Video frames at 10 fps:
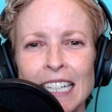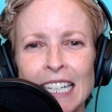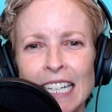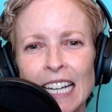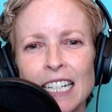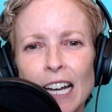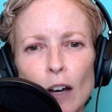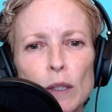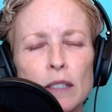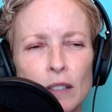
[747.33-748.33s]
And
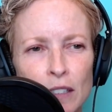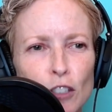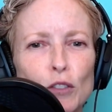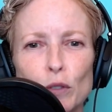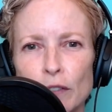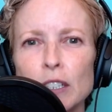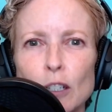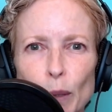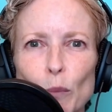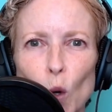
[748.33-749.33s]
now it's just sort of
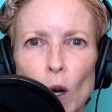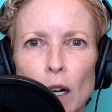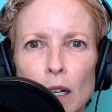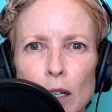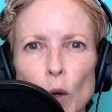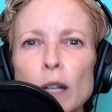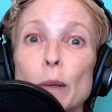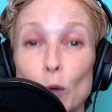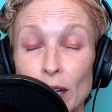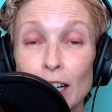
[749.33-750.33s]
quite a
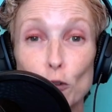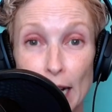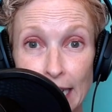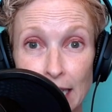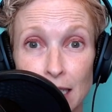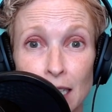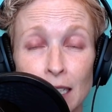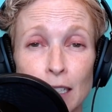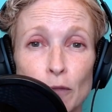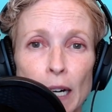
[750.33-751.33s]
bit more ingrained,
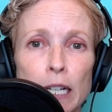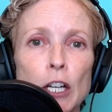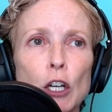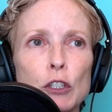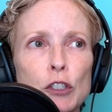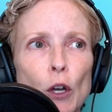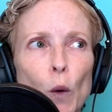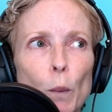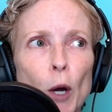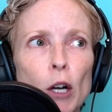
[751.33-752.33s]
right? So
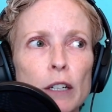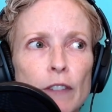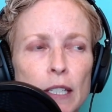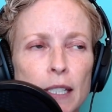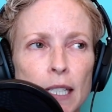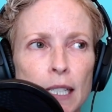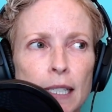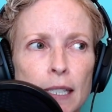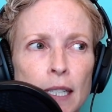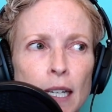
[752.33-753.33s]
part of this
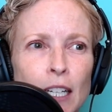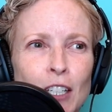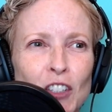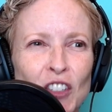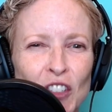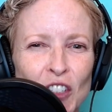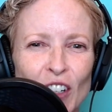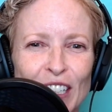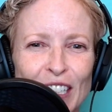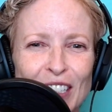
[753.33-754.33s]
is
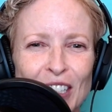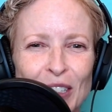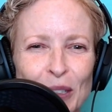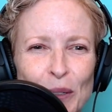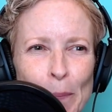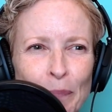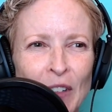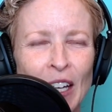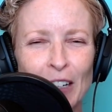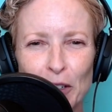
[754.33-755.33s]
starting to,
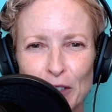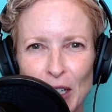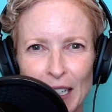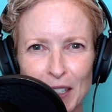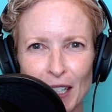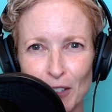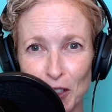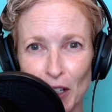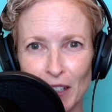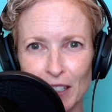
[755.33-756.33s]
I don't know if you guys ever
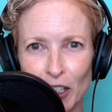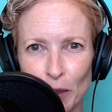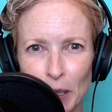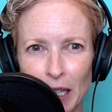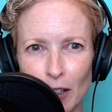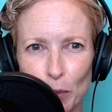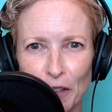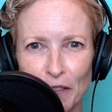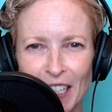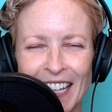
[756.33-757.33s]
saw the Terminator movie.